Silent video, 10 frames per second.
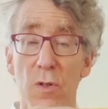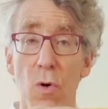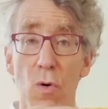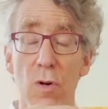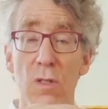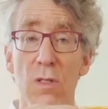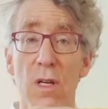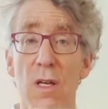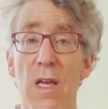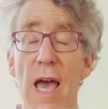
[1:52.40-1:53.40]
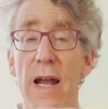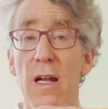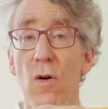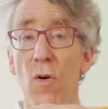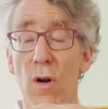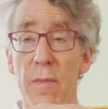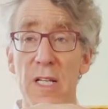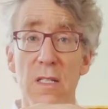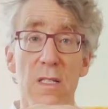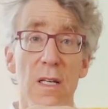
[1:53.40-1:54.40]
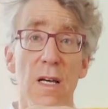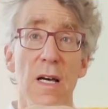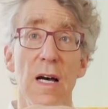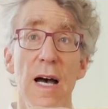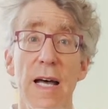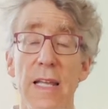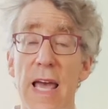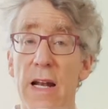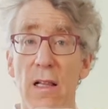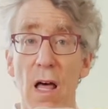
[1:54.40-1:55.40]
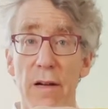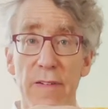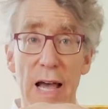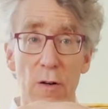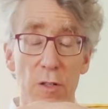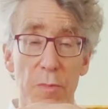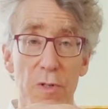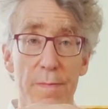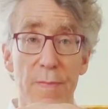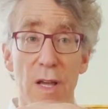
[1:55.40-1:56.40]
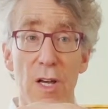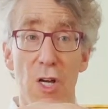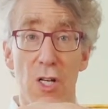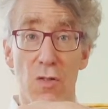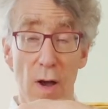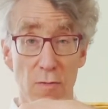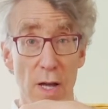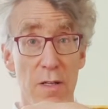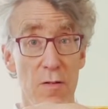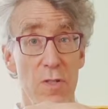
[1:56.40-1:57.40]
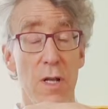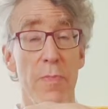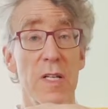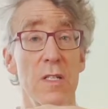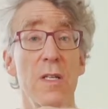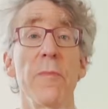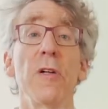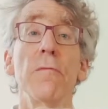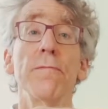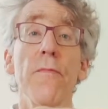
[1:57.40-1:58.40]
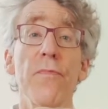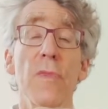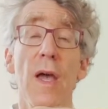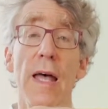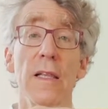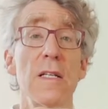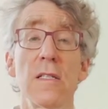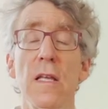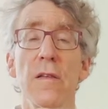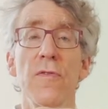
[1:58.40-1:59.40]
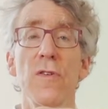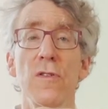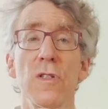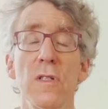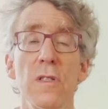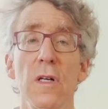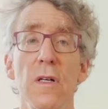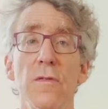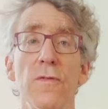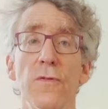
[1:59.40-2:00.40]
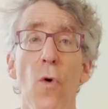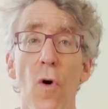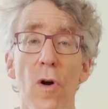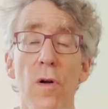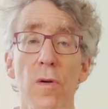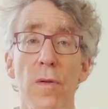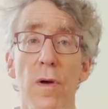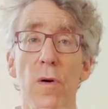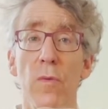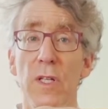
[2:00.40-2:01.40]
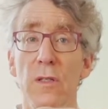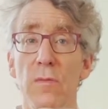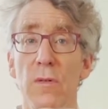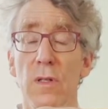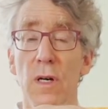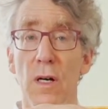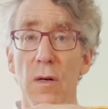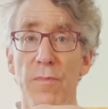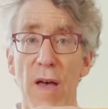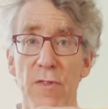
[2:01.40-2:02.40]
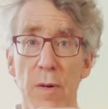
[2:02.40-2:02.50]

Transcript: chords, he added ornaments, and he added a lot of counterpoint. So I tried to do something similar, at least in the first 4, which have